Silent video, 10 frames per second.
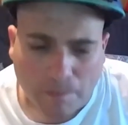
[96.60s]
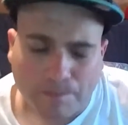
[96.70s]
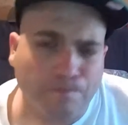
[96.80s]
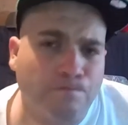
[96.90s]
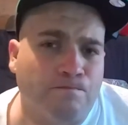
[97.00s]

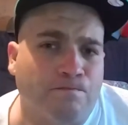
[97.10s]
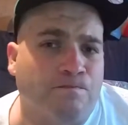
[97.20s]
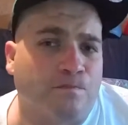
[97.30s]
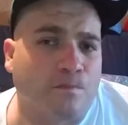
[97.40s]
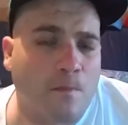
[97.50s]
Mmm.
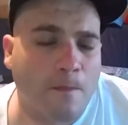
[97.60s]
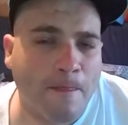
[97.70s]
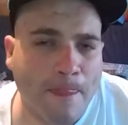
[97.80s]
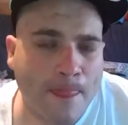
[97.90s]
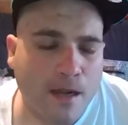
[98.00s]

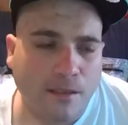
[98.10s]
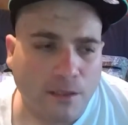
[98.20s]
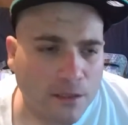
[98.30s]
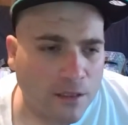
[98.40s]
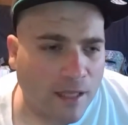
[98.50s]

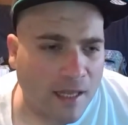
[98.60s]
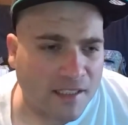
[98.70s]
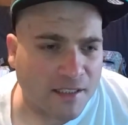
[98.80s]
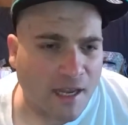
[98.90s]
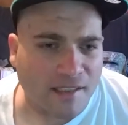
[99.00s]
That
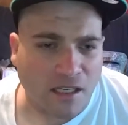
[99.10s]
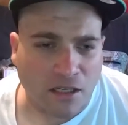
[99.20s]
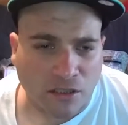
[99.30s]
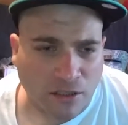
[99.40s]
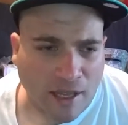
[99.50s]
has a
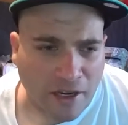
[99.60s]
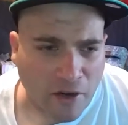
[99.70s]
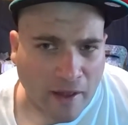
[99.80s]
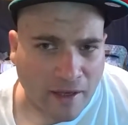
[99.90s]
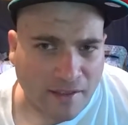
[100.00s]
that you
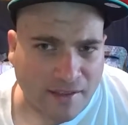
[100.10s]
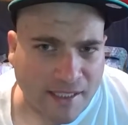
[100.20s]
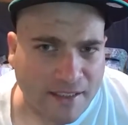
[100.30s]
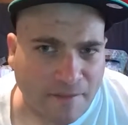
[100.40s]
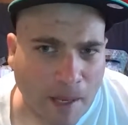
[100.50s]
know that
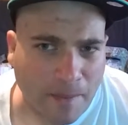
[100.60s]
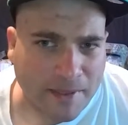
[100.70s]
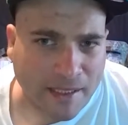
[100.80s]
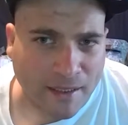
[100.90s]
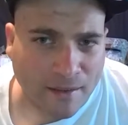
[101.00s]
distinctive
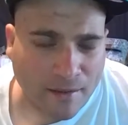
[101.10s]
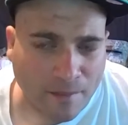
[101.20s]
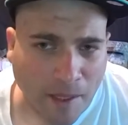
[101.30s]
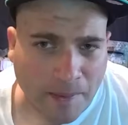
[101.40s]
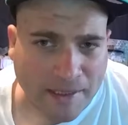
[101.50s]
Pepsi
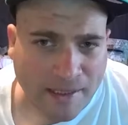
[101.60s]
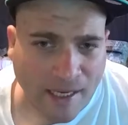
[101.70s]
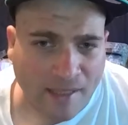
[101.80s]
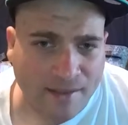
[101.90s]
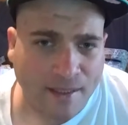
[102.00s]
Pepsi
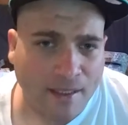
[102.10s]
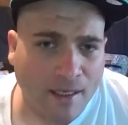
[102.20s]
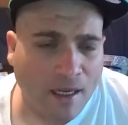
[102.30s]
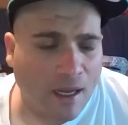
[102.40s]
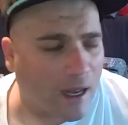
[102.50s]
taste
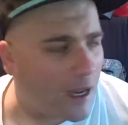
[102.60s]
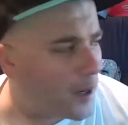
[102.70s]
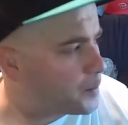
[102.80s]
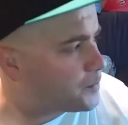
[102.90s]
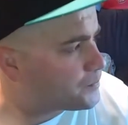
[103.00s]

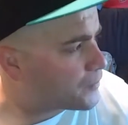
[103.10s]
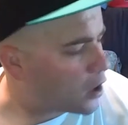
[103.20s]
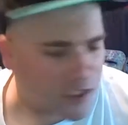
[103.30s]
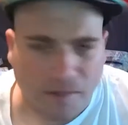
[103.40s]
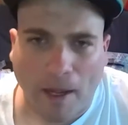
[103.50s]
um,
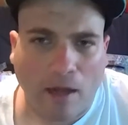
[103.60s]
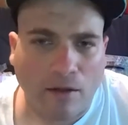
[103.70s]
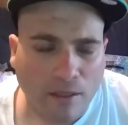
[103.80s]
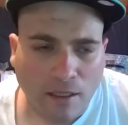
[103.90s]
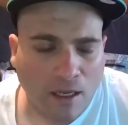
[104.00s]
or
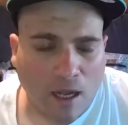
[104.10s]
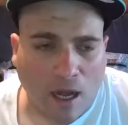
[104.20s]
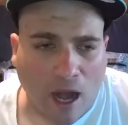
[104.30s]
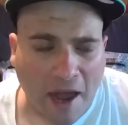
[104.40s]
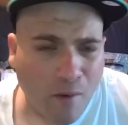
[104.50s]
smell.
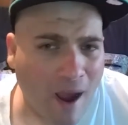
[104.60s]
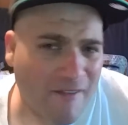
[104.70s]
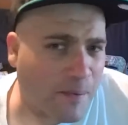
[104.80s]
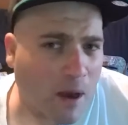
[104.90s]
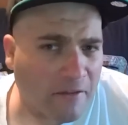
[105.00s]
I don't have
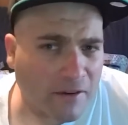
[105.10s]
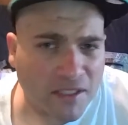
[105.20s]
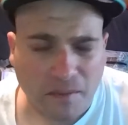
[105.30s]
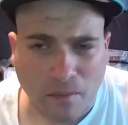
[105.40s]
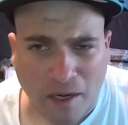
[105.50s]
a
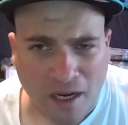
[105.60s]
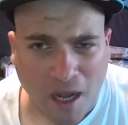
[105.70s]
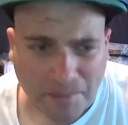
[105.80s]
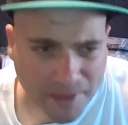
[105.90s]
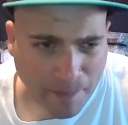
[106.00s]
preference when it
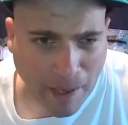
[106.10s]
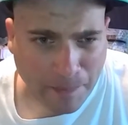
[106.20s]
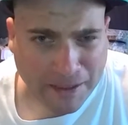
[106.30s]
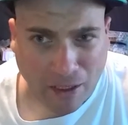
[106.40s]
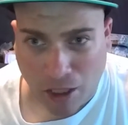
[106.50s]
comes to
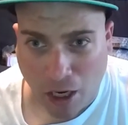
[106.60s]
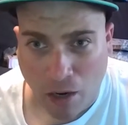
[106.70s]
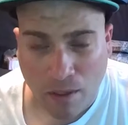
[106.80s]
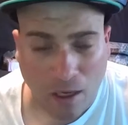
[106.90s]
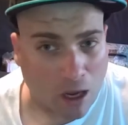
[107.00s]
Pepsi or
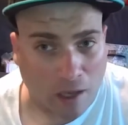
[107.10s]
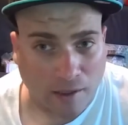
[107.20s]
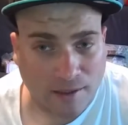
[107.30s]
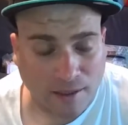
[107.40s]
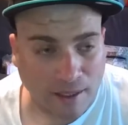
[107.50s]
Coke.
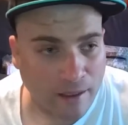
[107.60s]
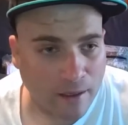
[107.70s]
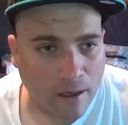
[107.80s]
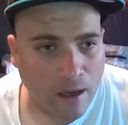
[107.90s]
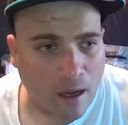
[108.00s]
Honestly,
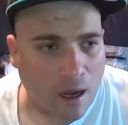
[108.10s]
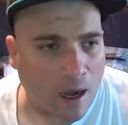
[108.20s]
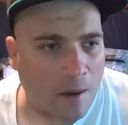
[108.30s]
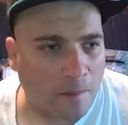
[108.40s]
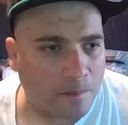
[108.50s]

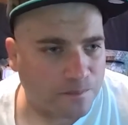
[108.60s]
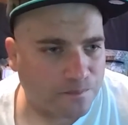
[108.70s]
um,